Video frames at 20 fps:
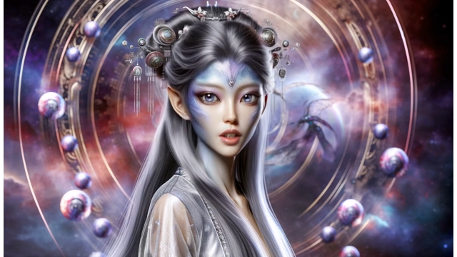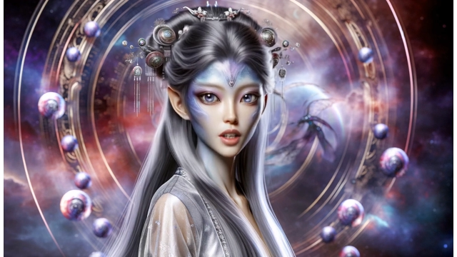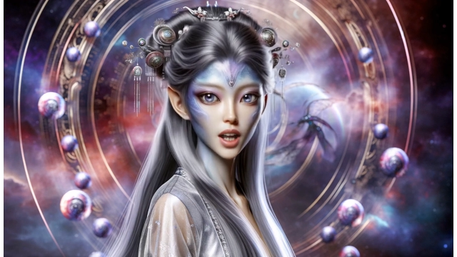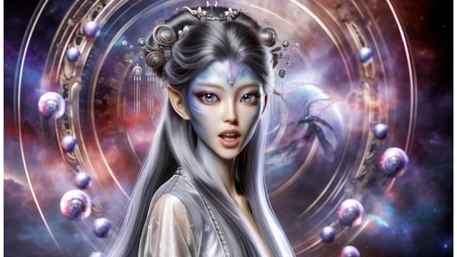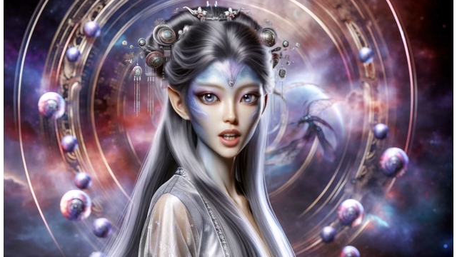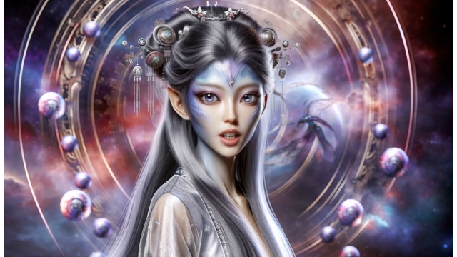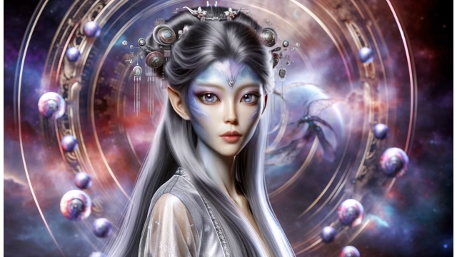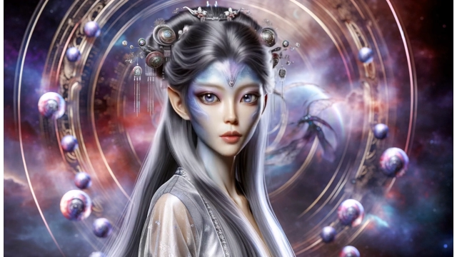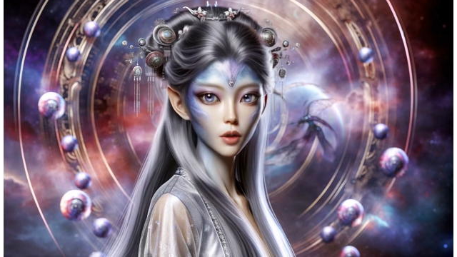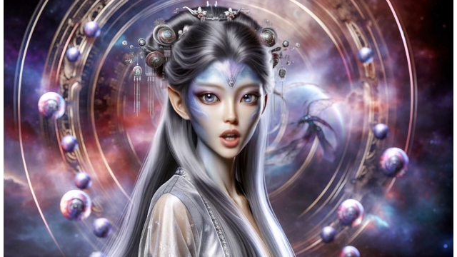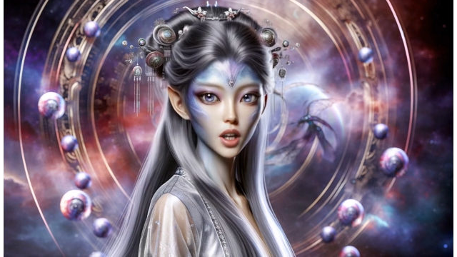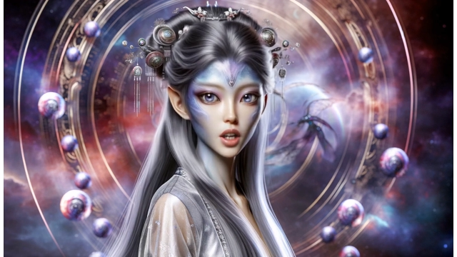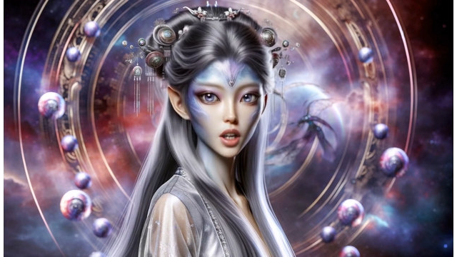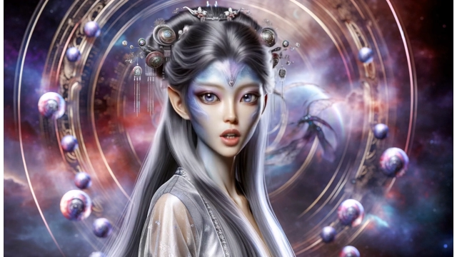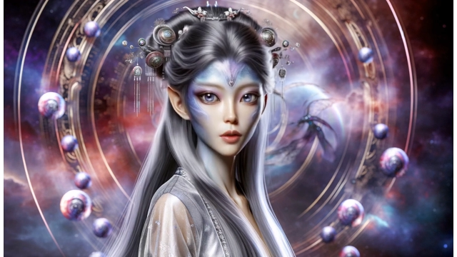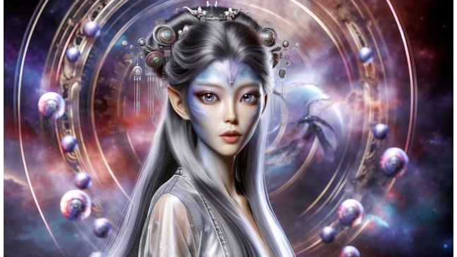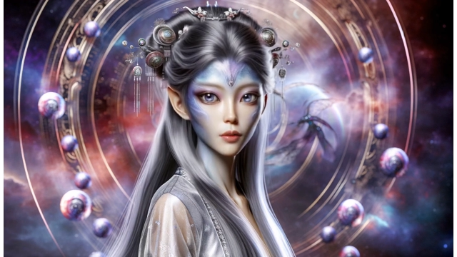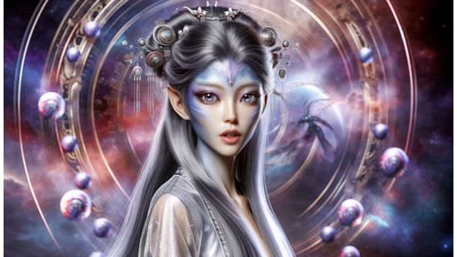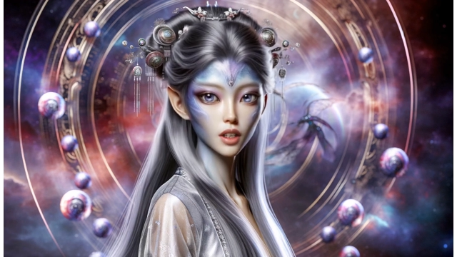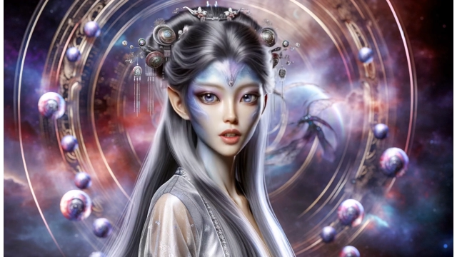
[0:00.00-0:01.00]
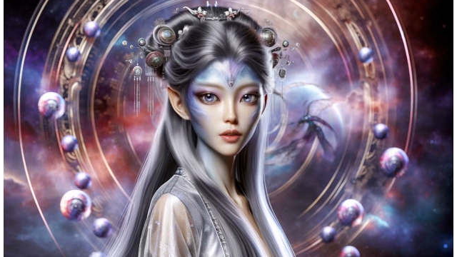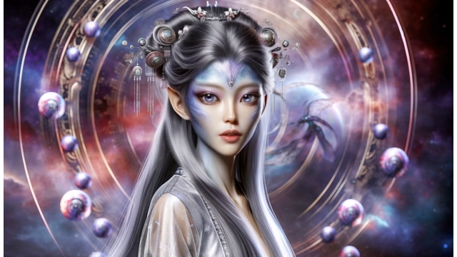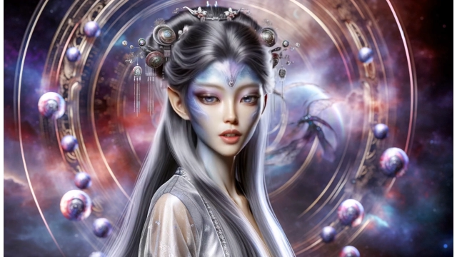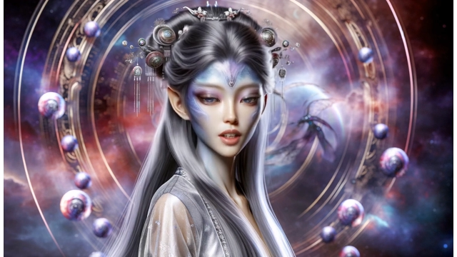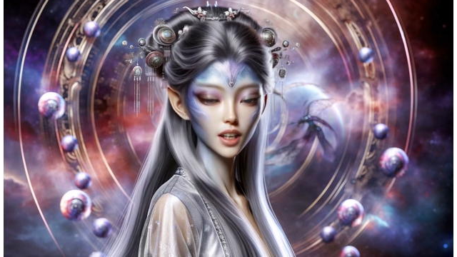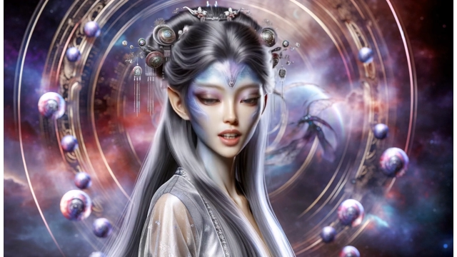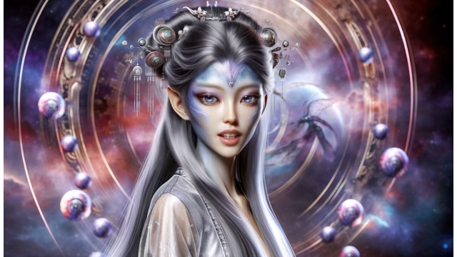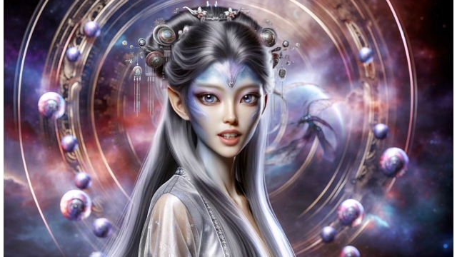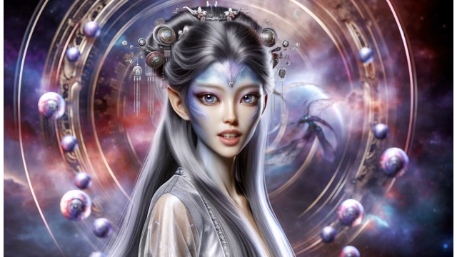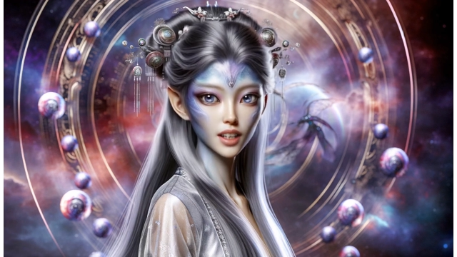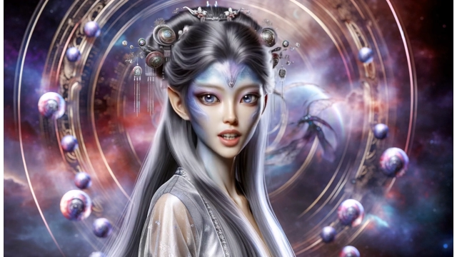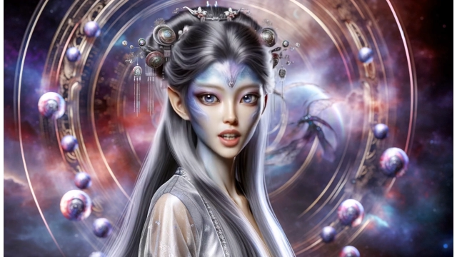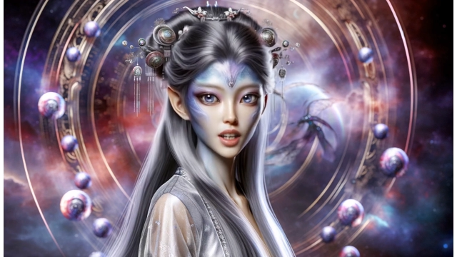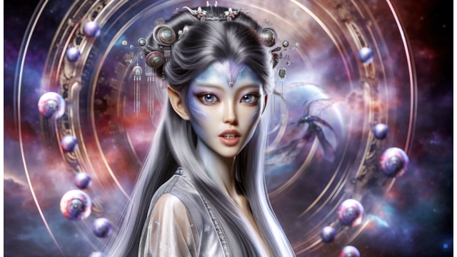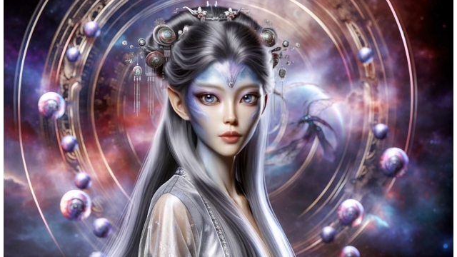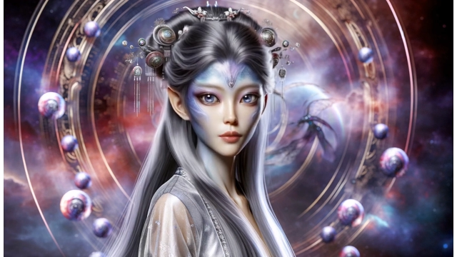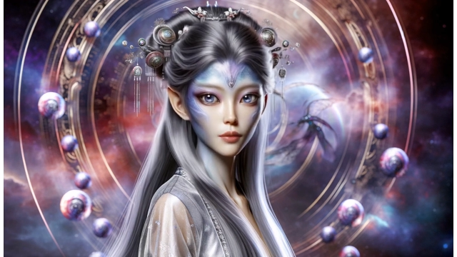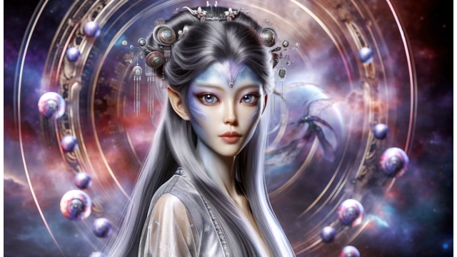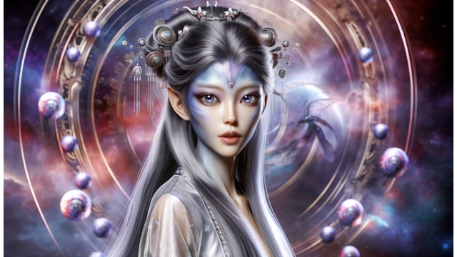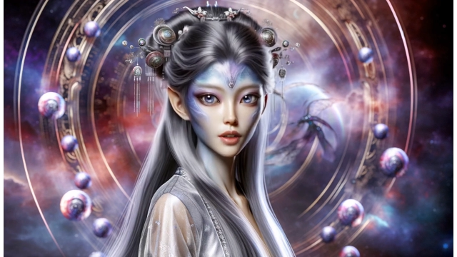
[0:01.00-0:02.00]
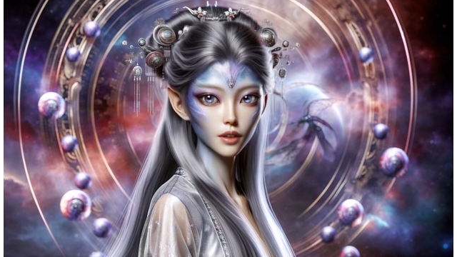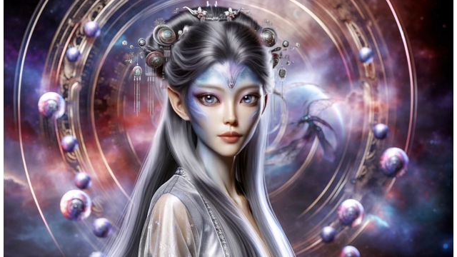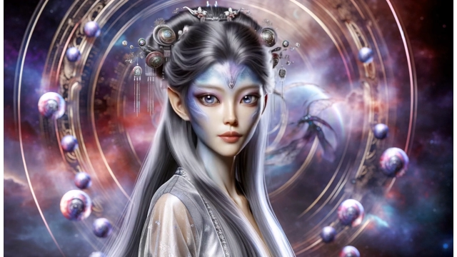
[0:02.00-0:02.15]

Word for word: and palms facing up,